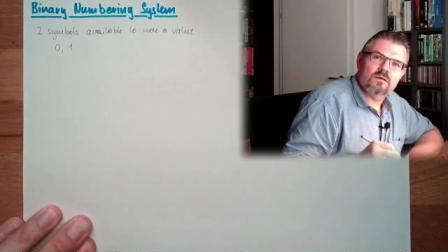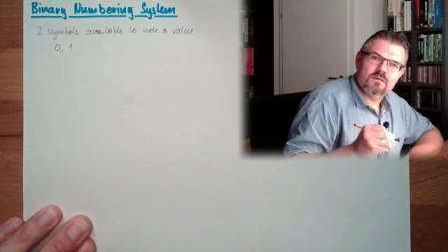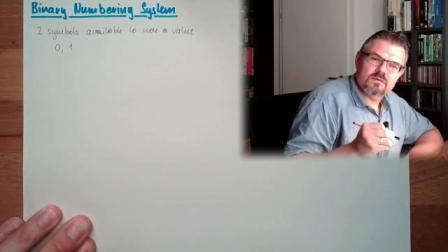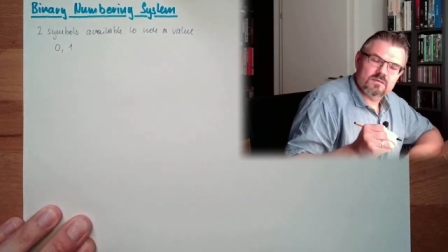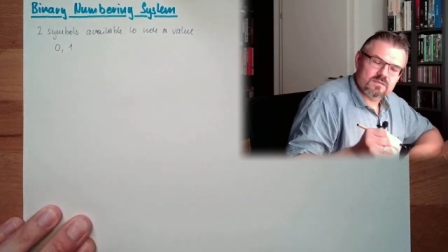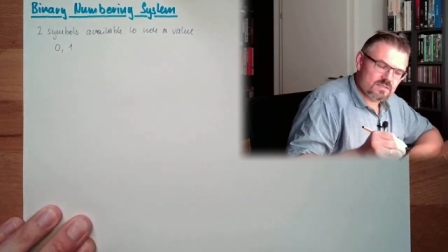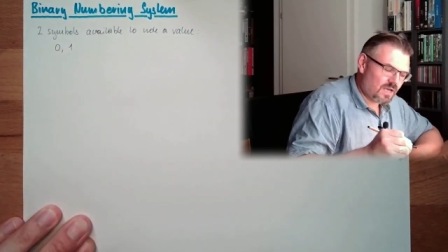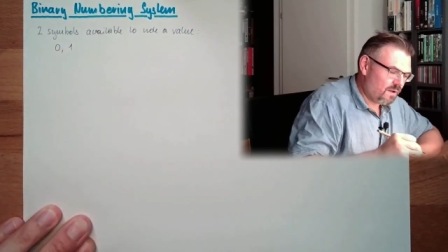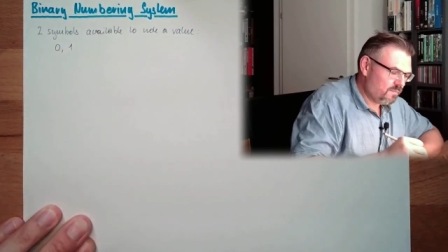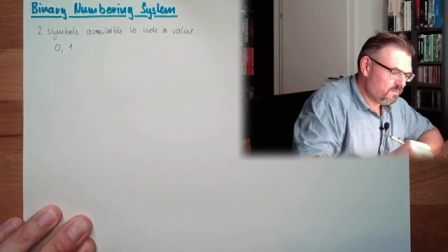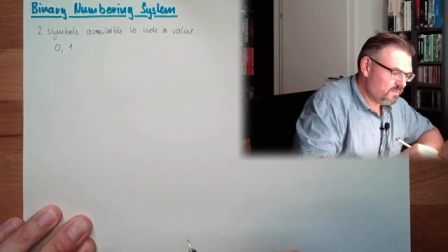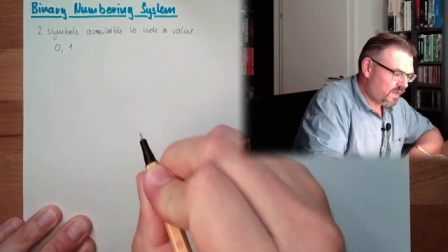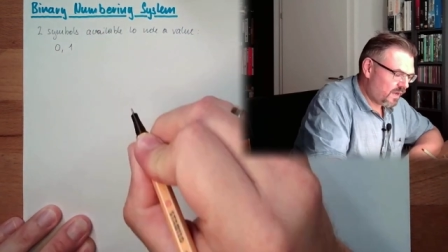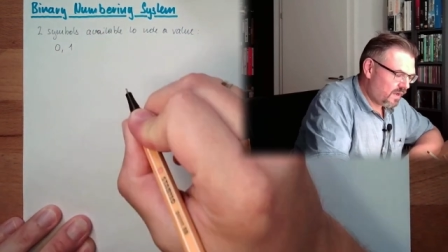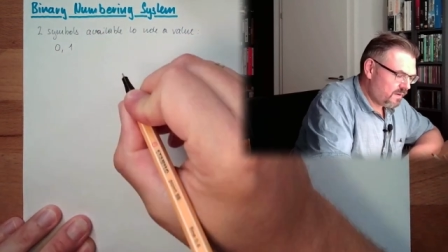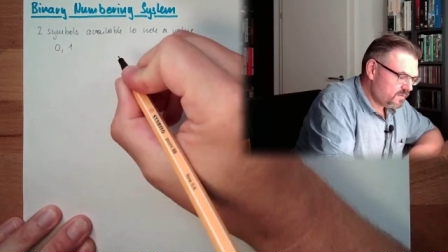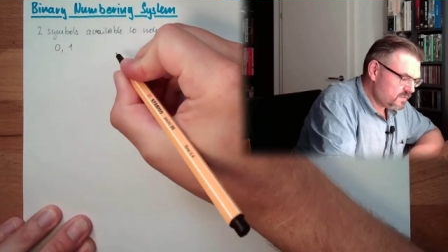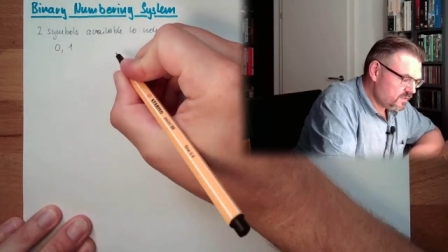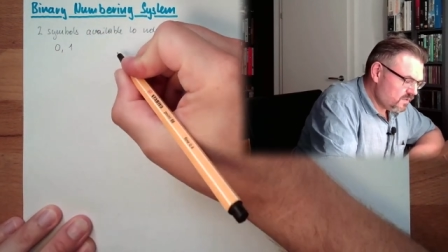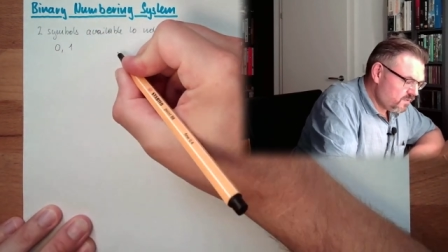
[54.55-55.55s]

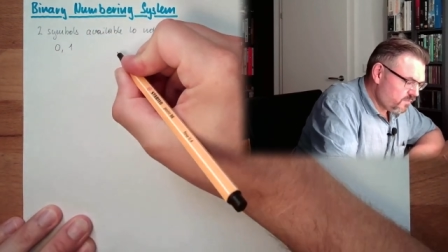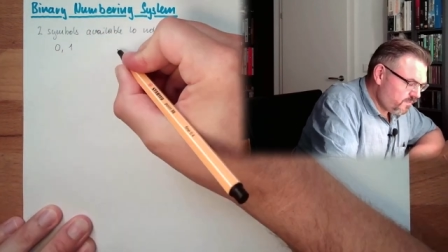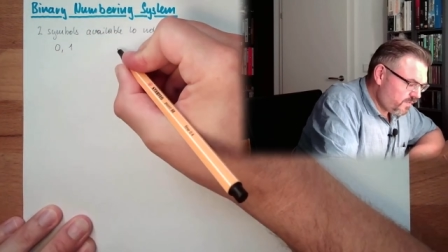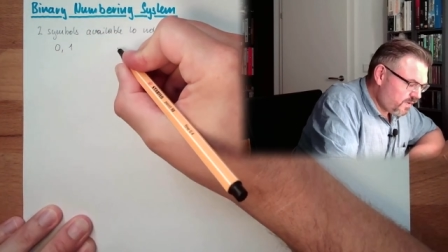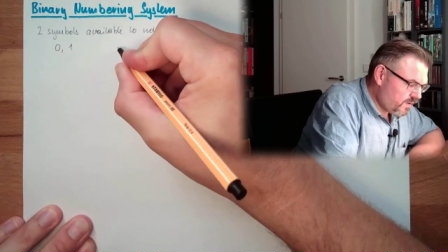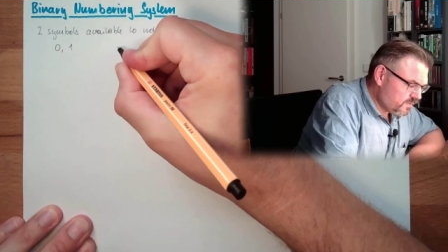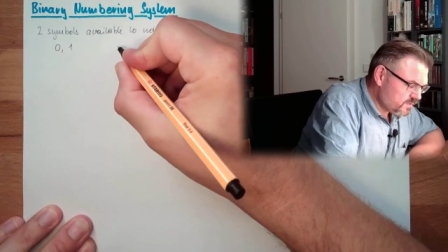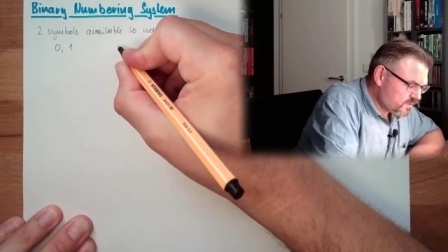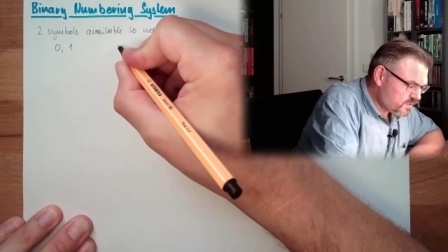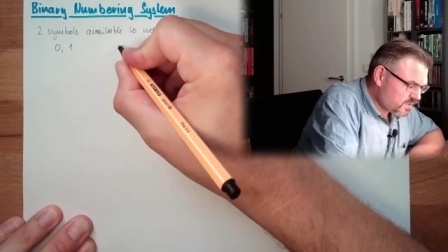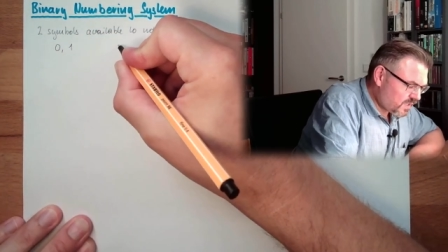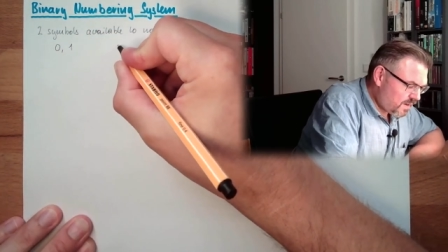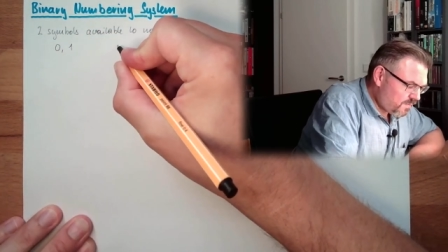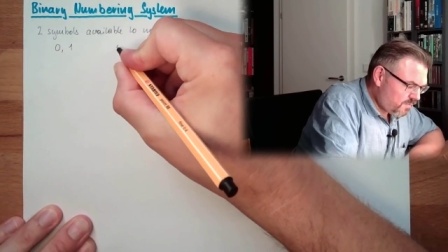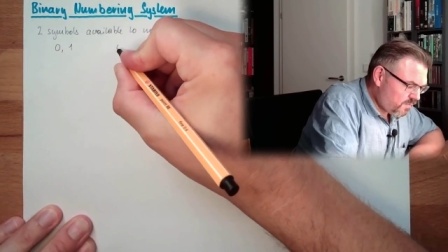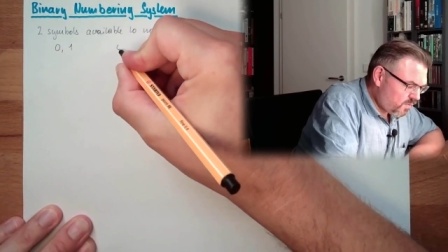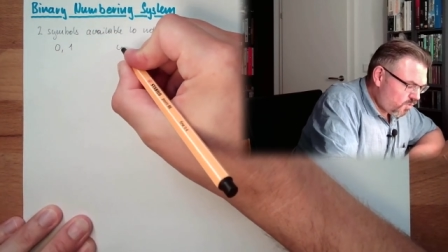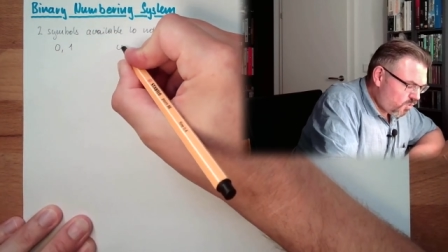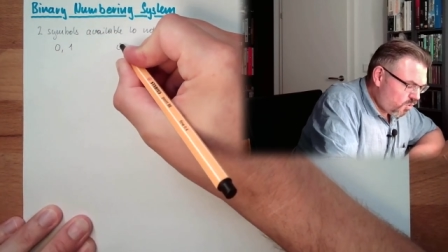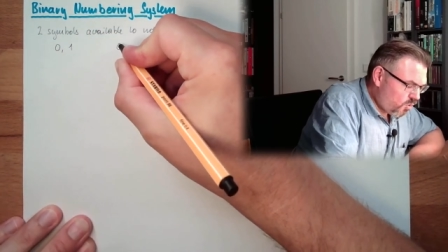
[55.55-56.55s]
Sometimes we also
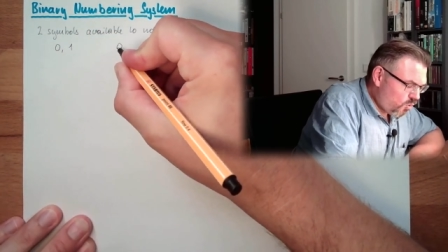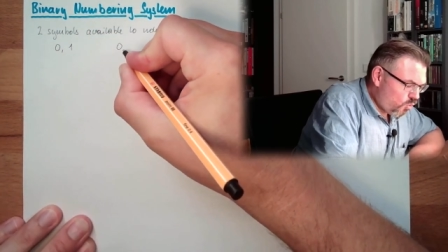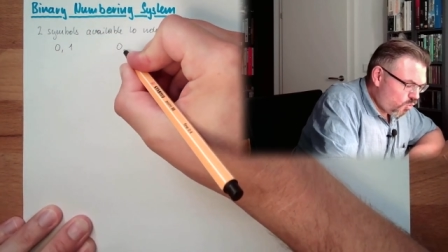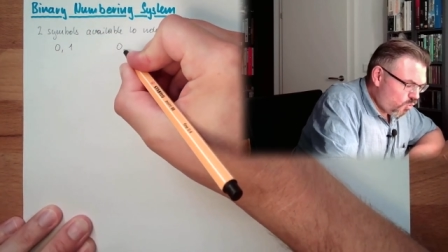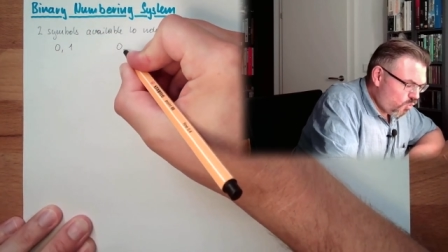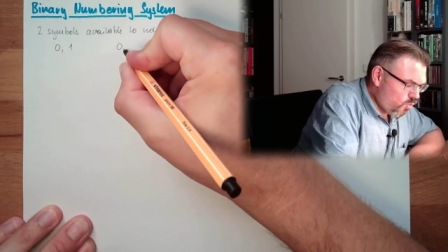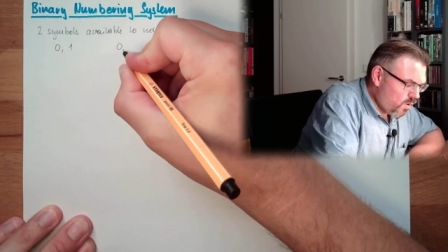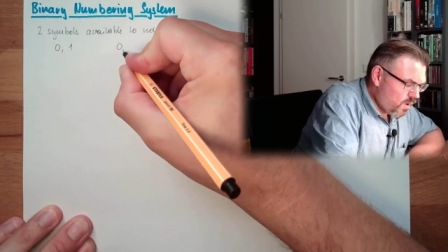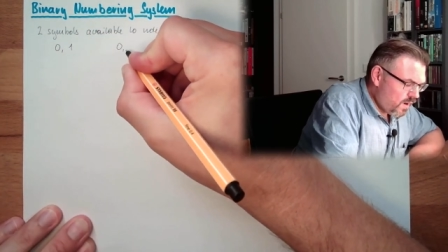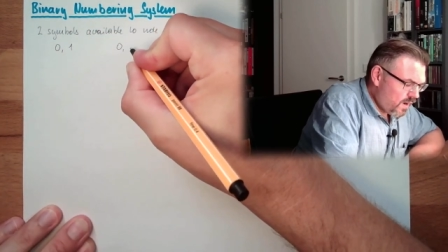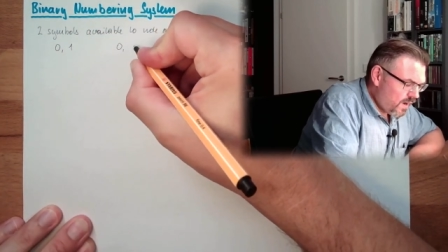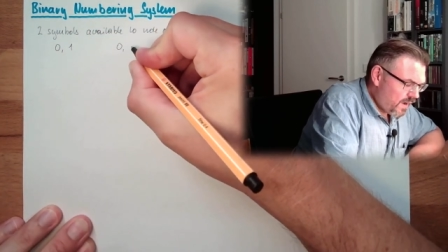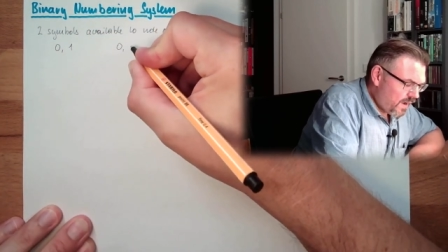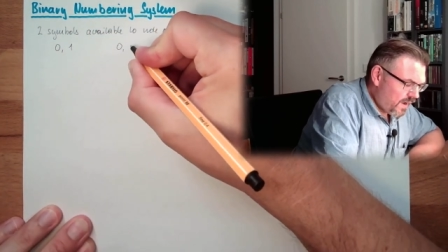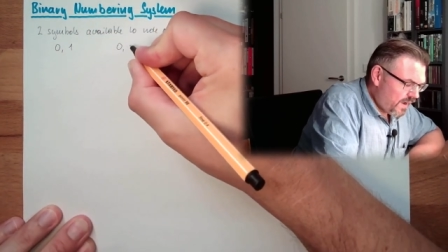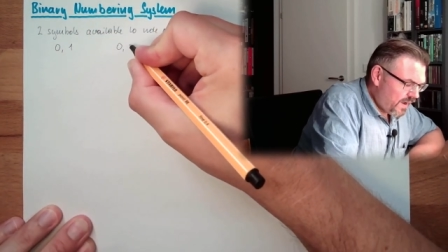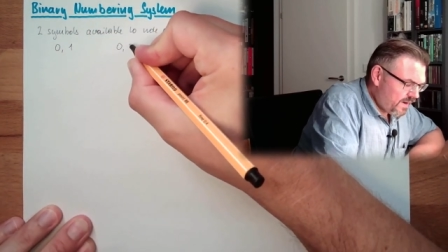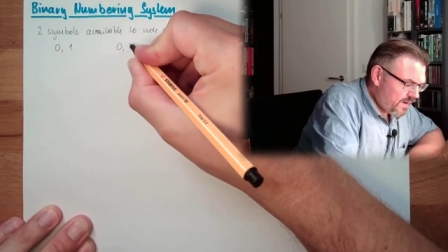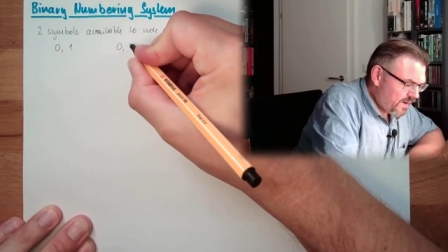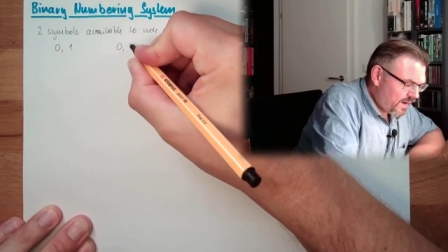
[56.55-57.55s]
write O
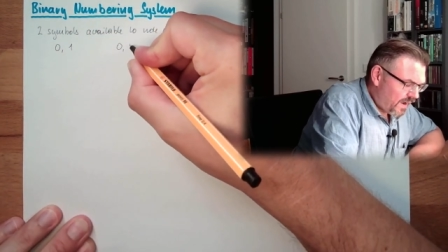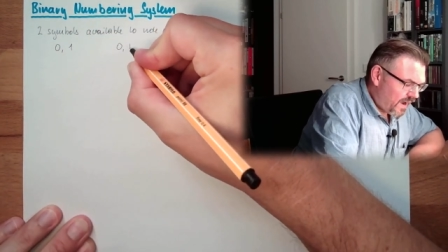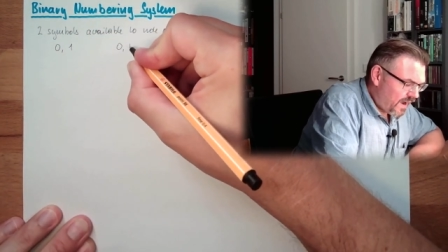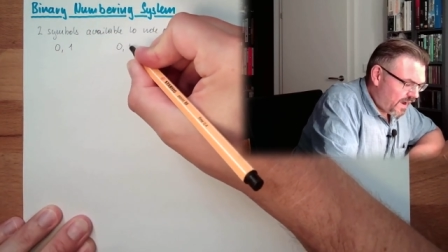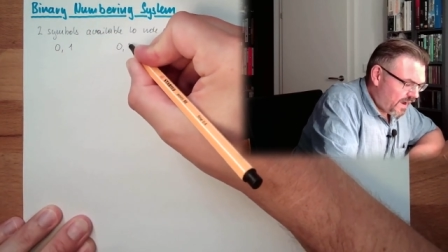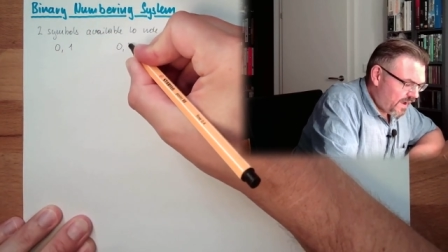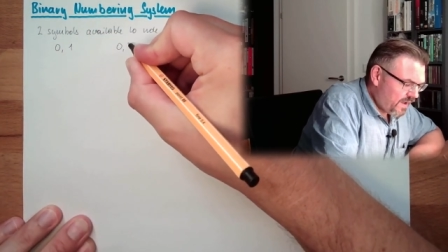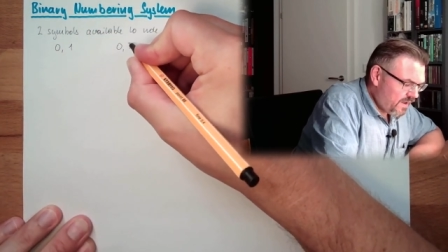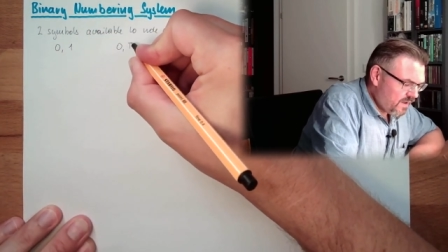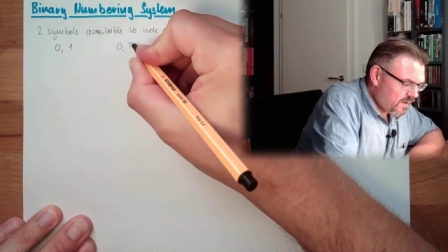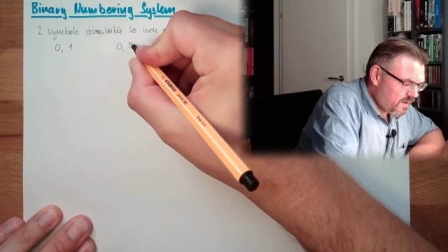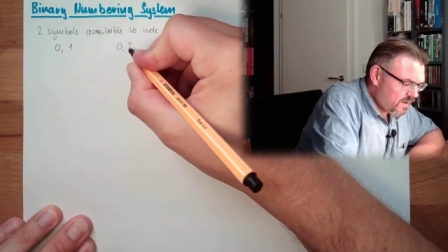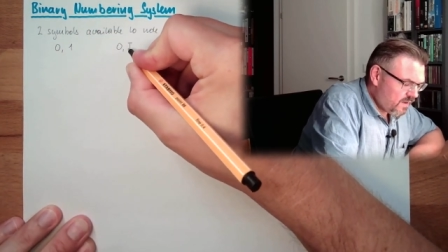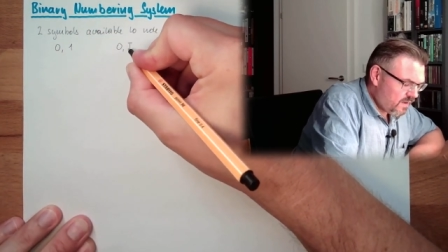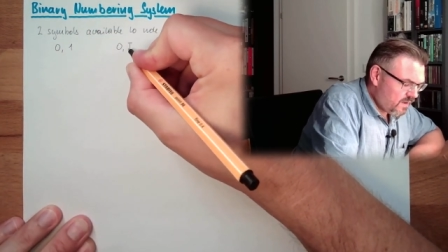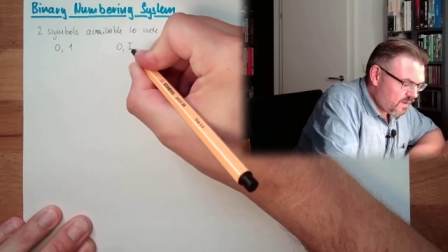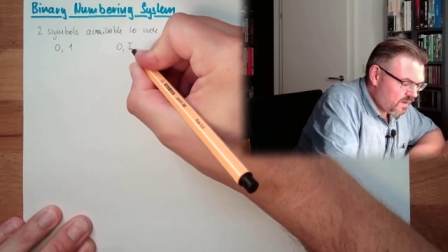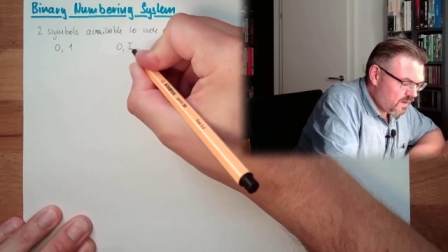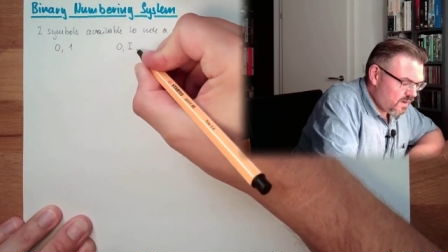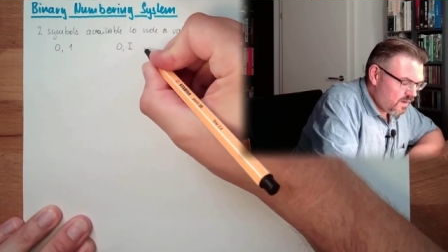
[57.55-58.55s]
and I,
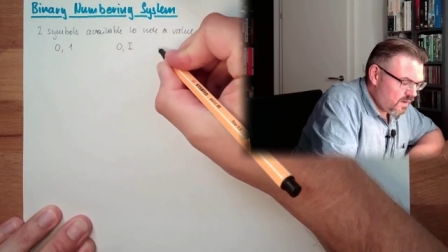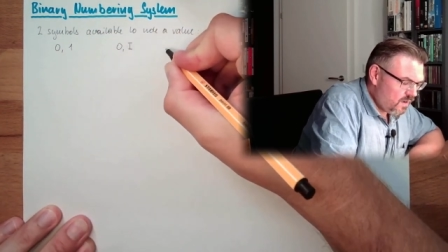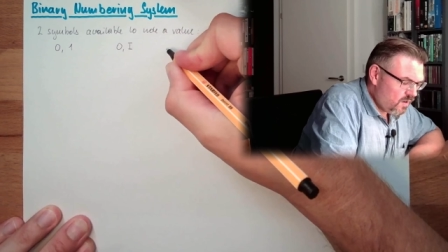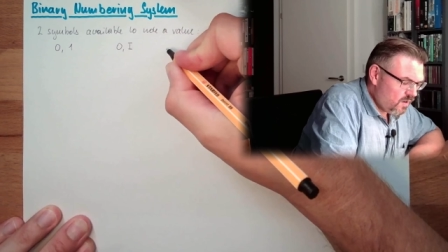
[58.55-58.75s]
yeah,